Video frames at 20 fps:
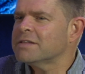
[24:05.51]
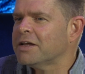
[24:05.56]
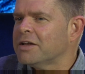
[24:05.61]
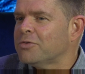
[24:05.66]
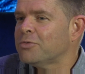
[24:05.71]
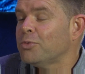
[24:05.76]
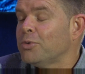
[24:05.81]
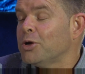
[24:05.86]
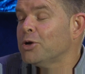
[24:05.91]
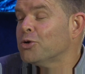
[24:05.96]

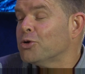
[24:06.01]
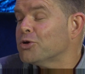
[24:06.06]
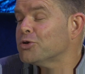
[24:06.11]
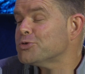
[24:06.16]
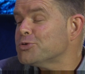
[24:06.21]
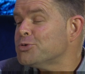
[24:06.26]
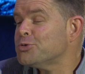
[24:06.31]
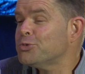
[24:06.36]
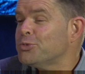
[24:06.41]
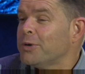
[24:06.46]
that we're
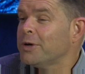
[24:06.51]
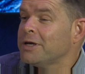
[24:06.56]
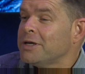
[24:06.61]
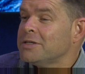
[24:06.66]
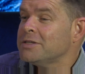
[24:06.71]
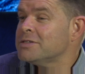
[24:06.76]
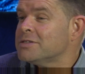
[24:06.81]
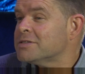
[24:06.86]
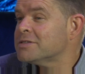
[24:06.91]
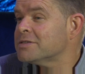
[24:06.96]
not
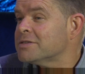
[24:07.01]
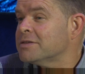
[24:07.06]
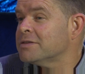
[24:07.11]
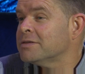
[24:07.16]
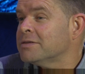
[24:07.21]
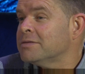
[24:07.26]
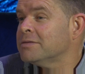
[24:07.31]
always,